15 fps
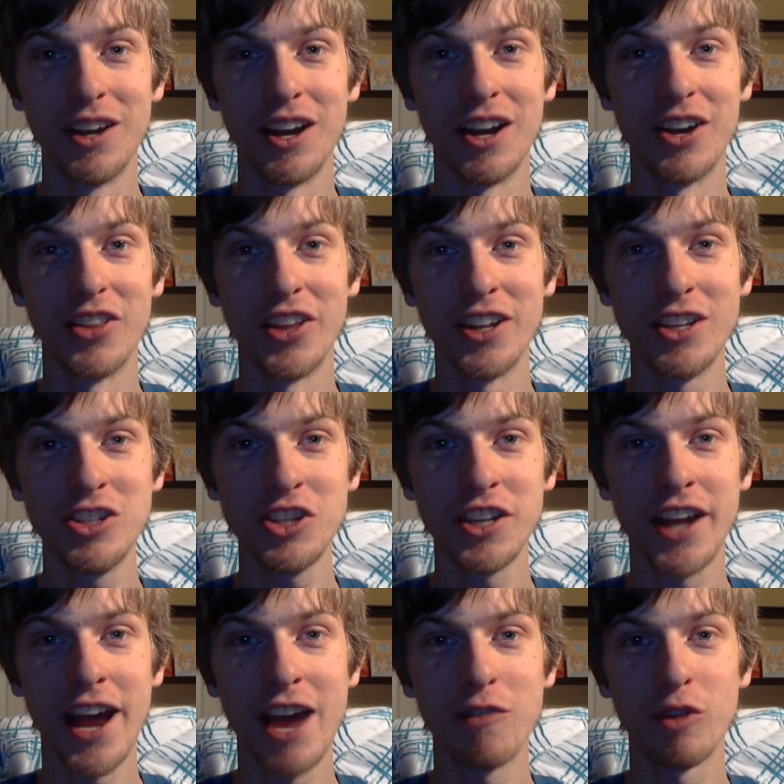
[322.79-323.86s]
They
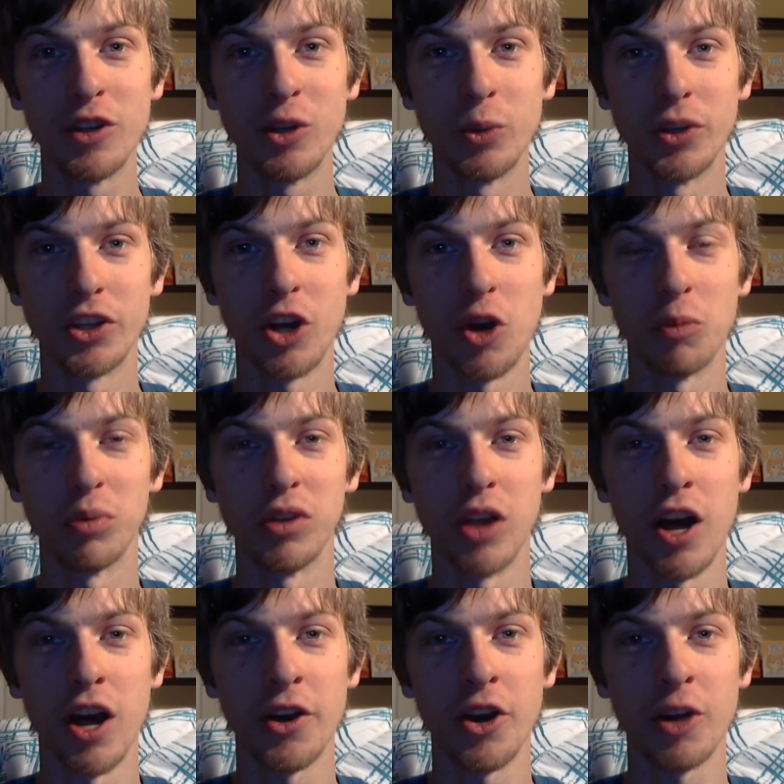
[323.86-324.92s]
usually have what you would call
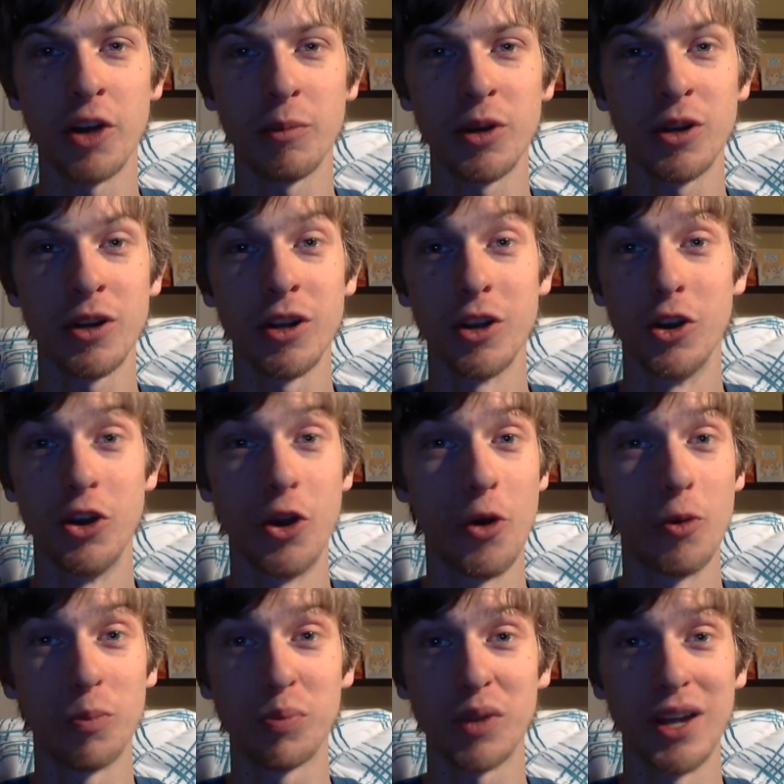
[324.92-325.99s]
plot armor.
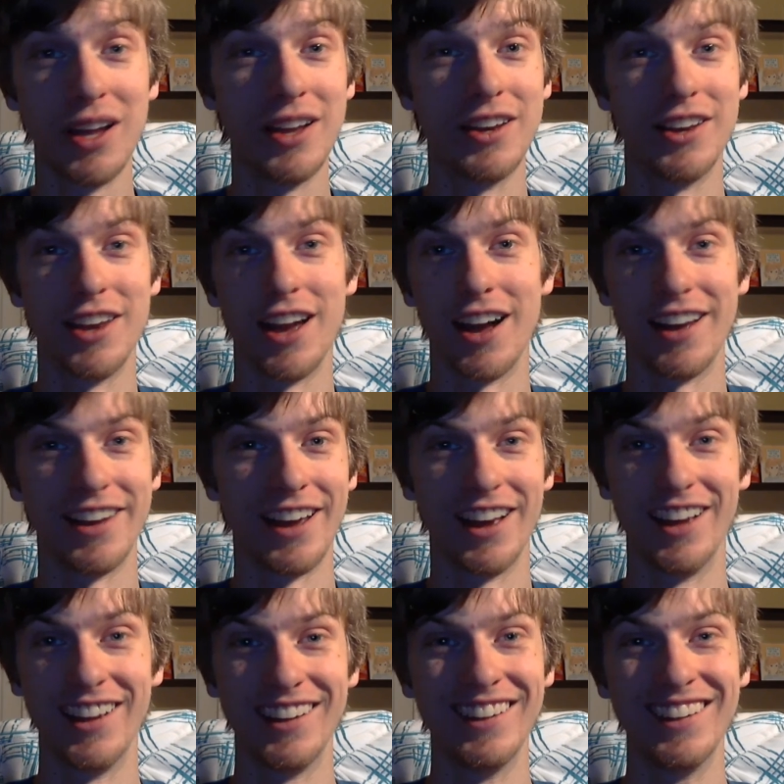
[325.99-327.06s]
Nope,
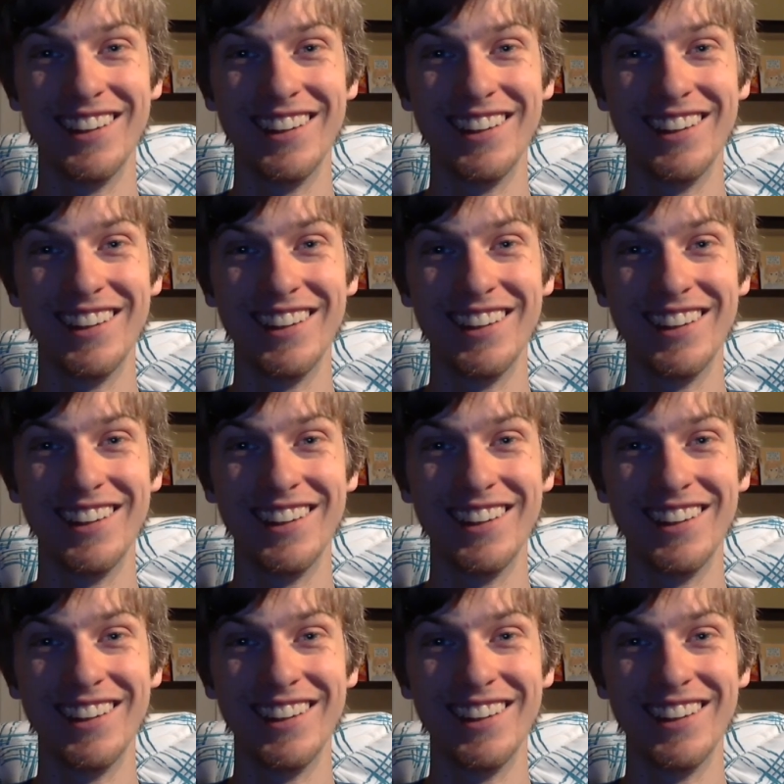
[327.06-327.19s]
nada.